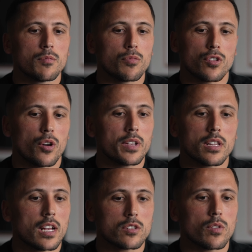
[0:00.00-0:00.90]
But no,
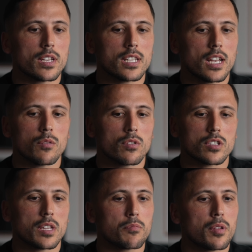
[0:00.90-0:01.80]
that's what he said. He
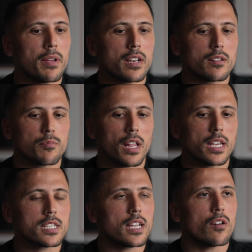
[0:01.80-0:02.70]
wants to implement
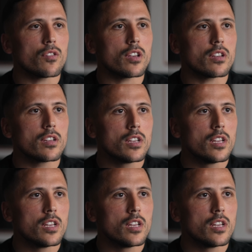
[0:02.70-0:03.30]
players now that